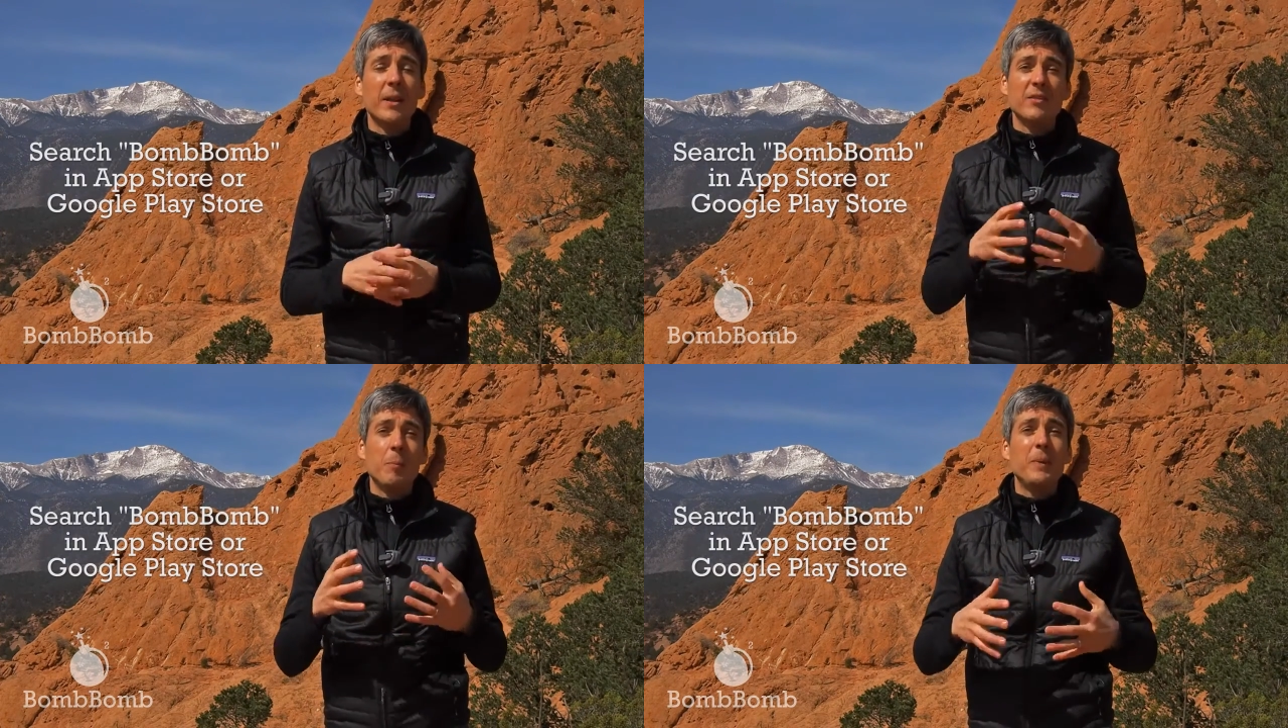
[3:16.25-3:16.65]

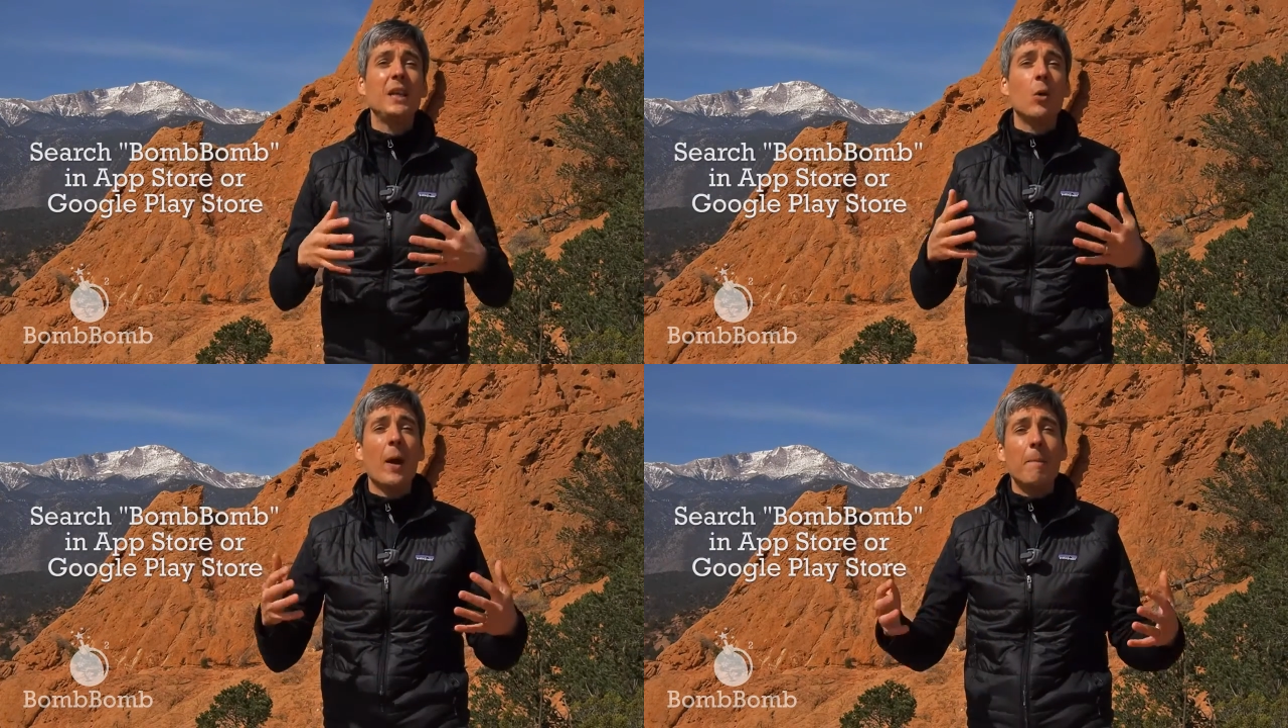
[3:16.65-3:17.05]
That's
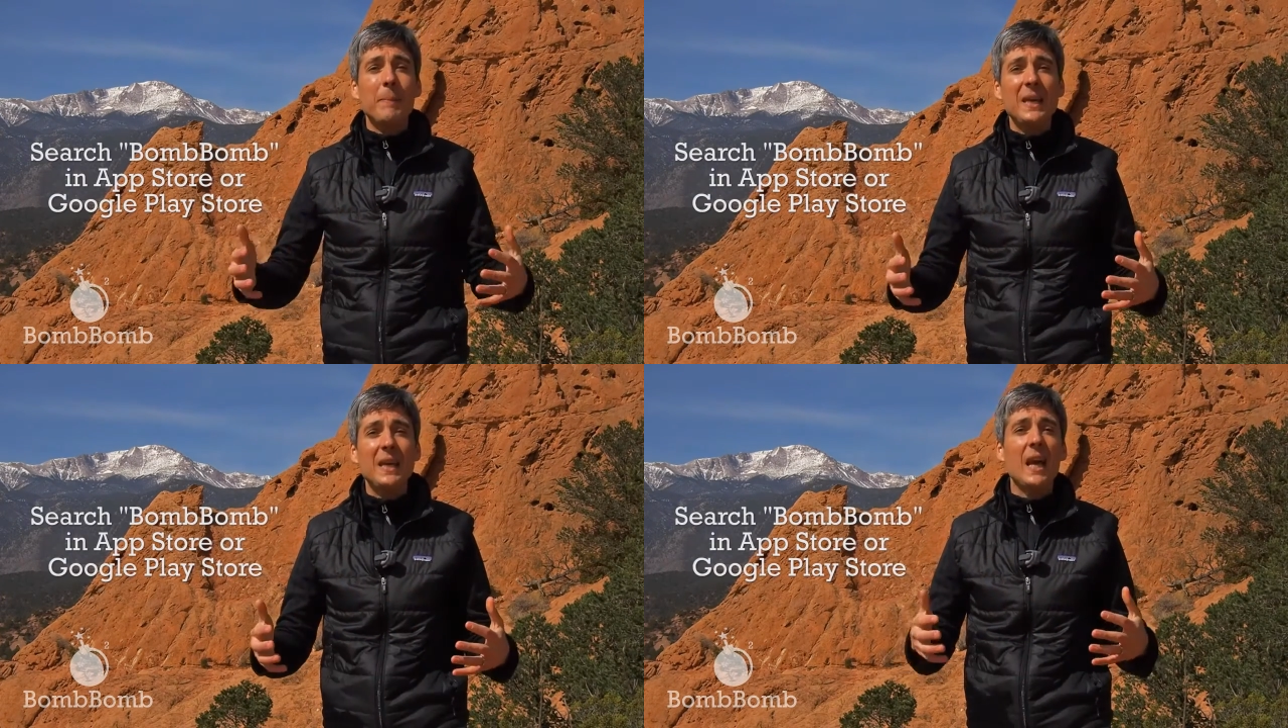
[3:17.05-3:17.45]
B O M
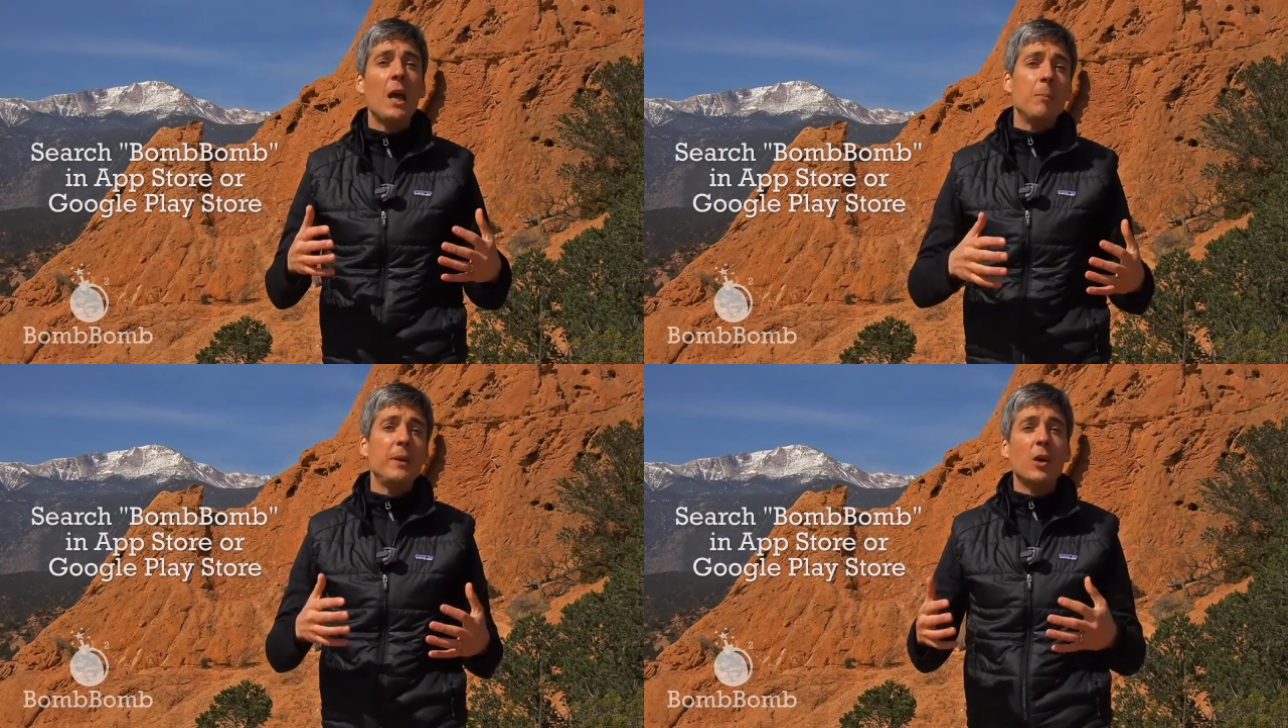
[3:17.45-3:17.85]
B,
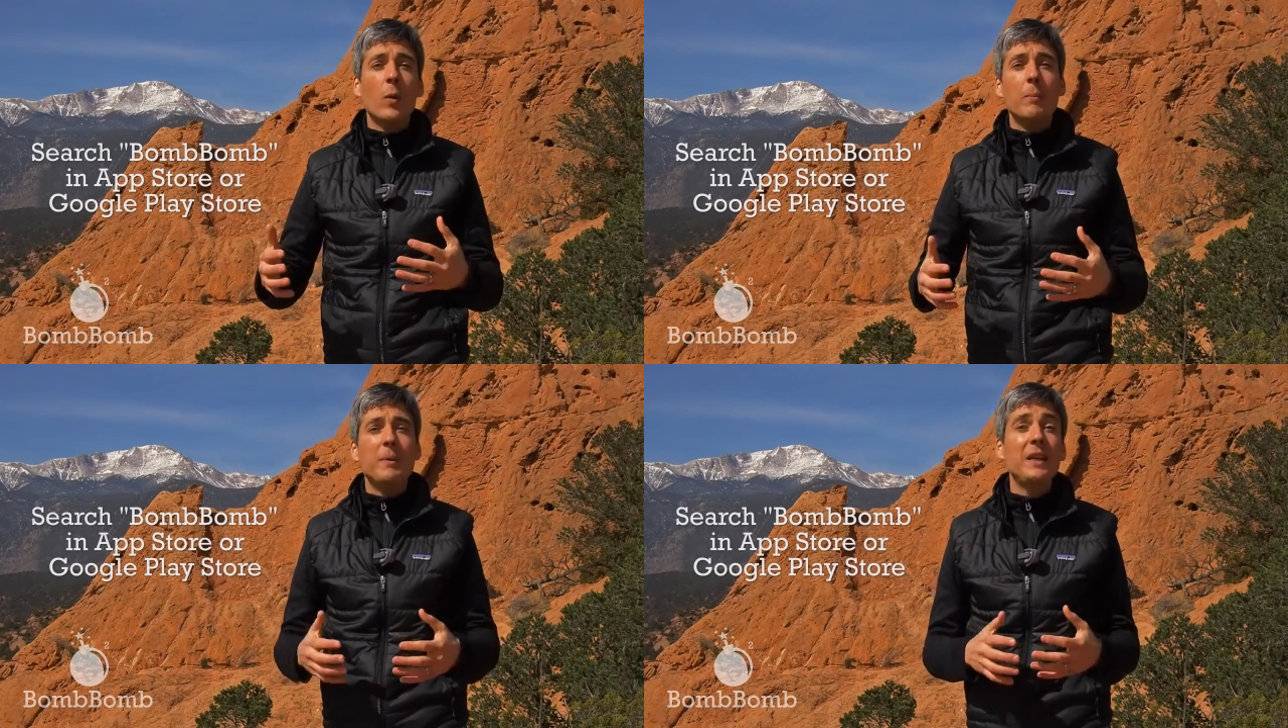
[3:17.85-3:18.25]
B O
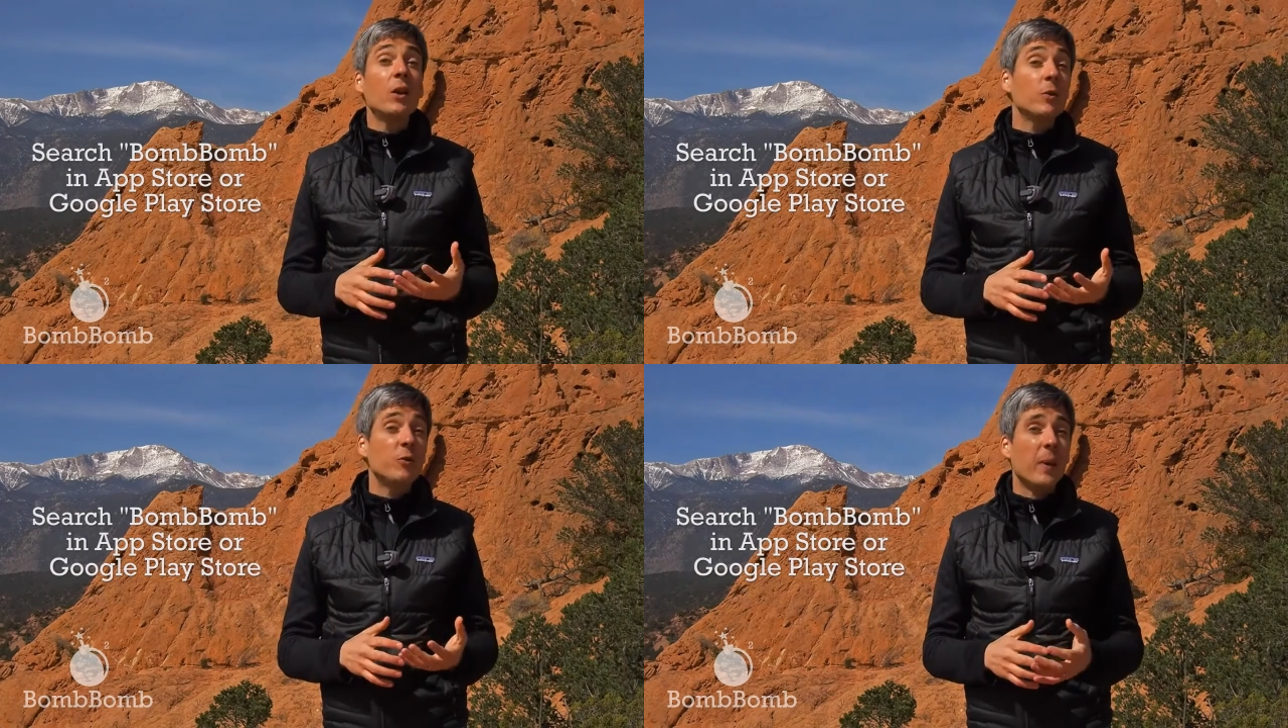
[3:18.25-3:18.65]
M B,
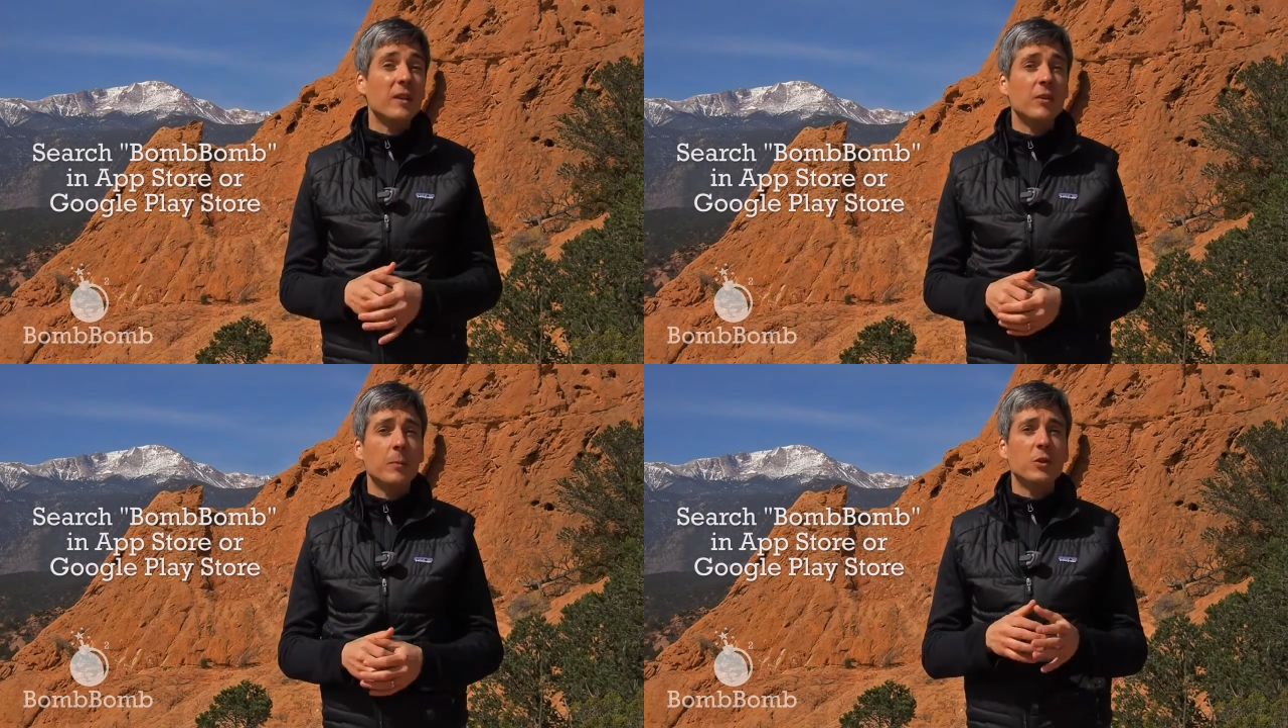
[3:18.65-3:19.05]
no
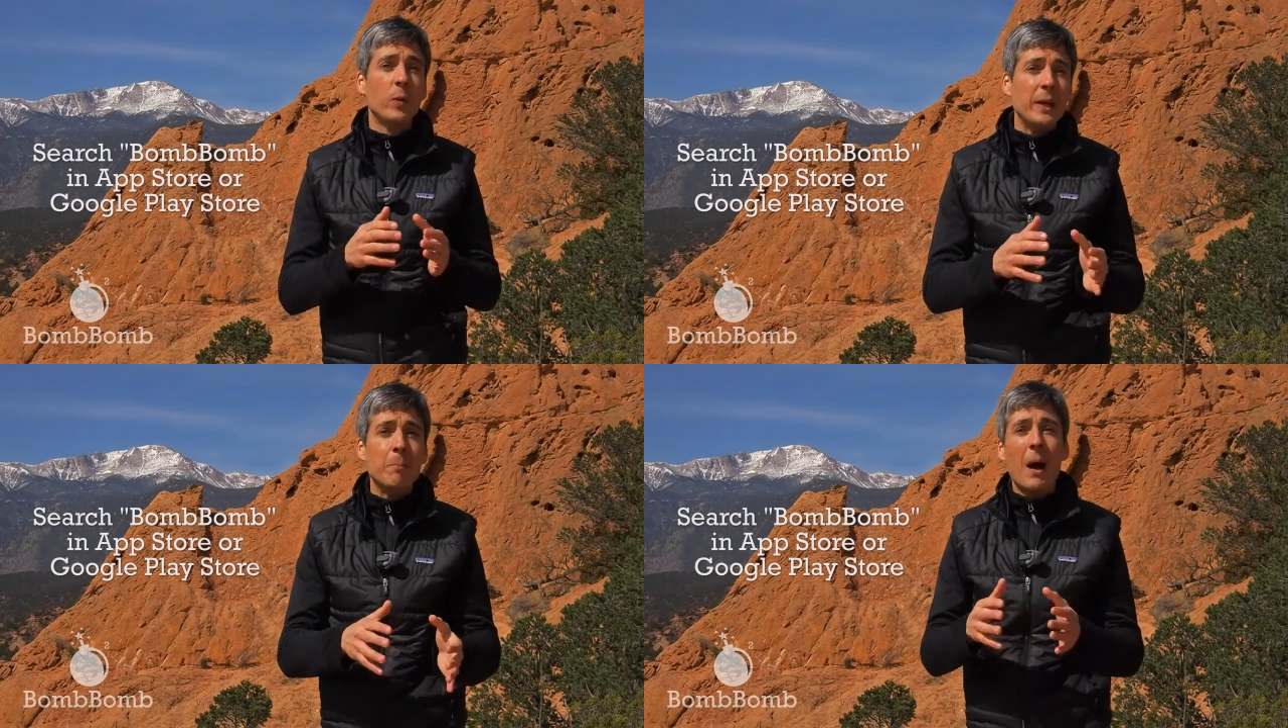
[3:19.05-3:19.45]
space in
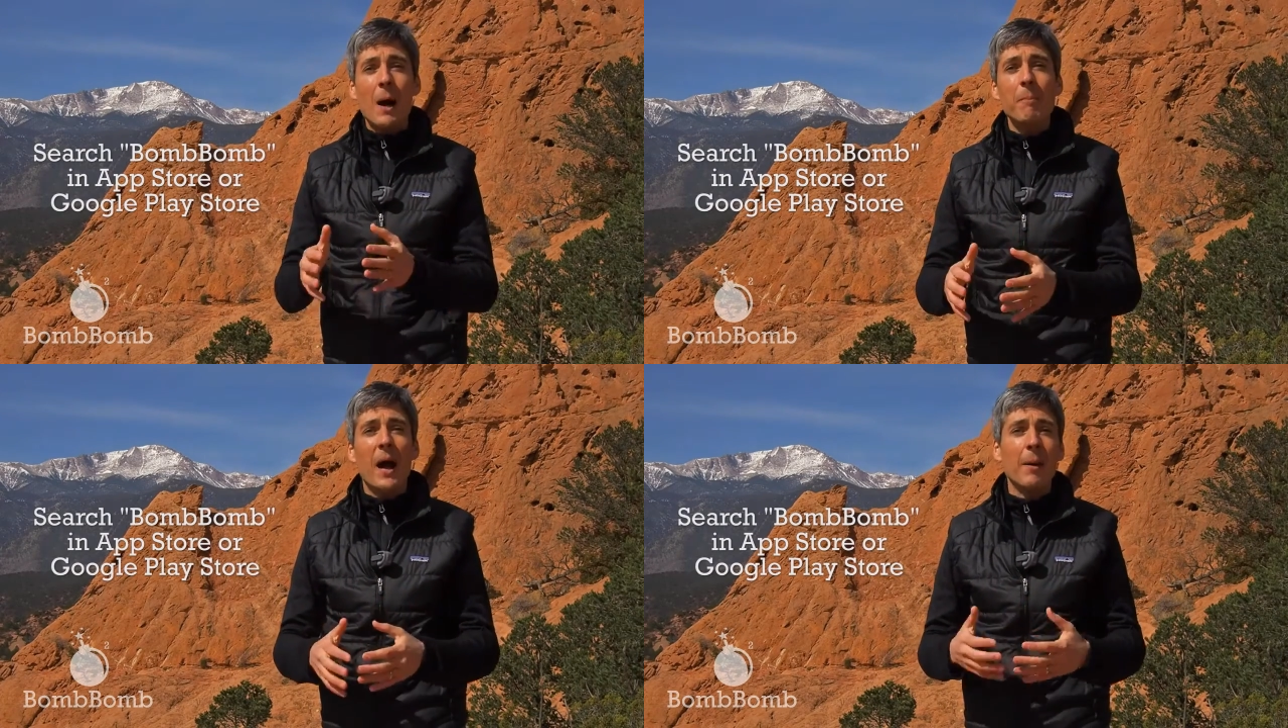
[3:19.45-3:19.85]
between,
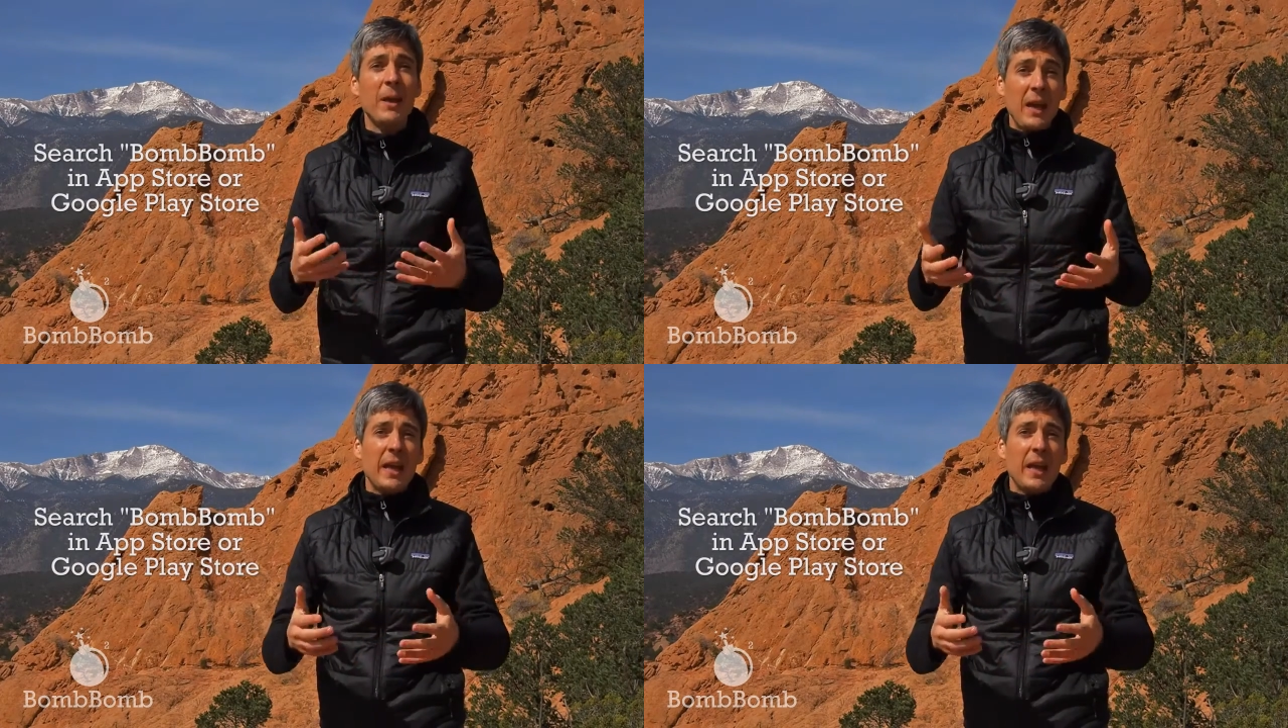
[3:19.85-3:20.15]
BombBomb,